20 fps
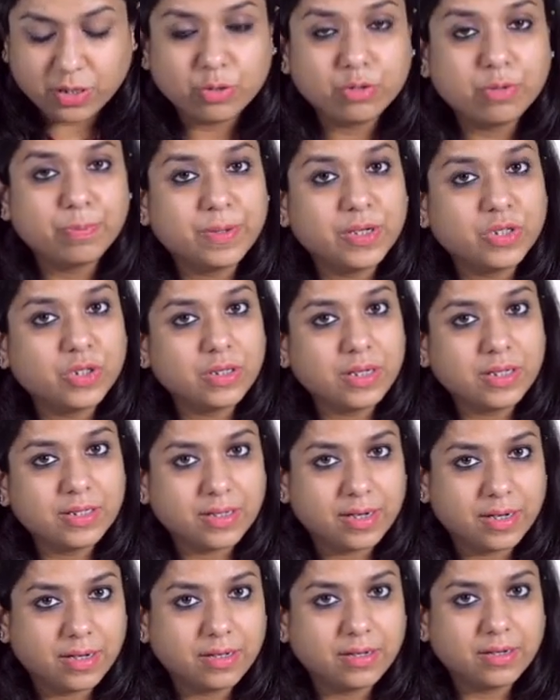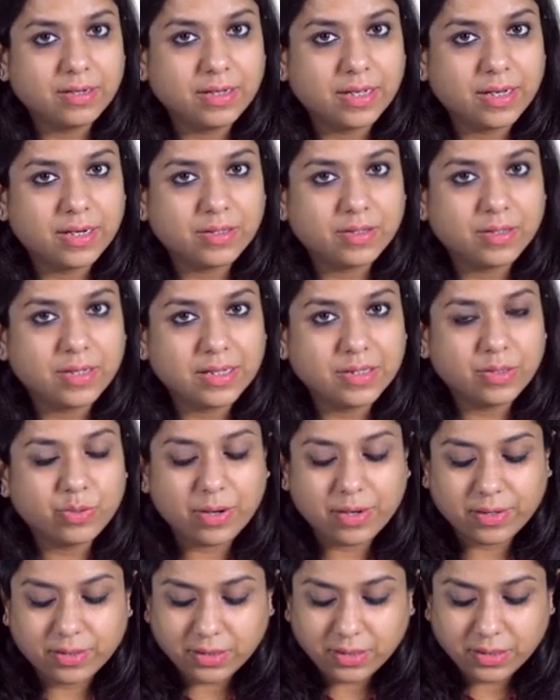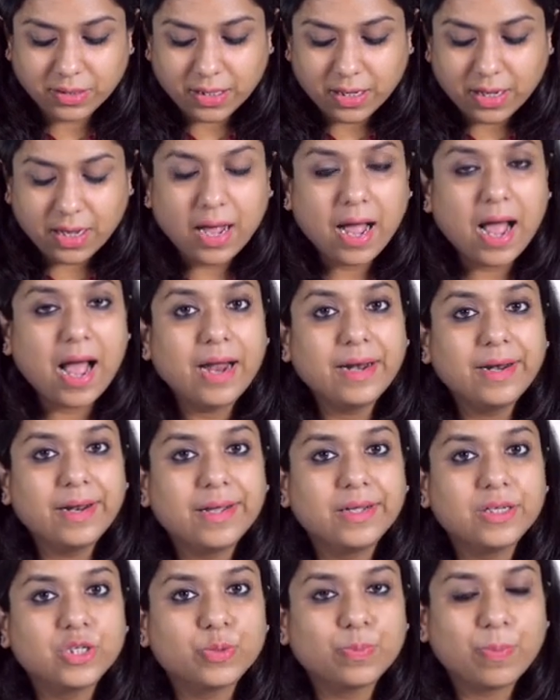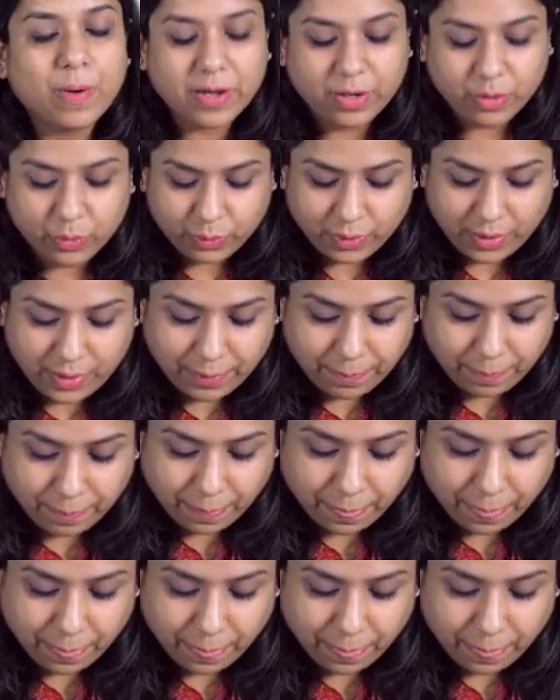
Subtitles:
Now, the patient has recurrent gastritis and H. pylori.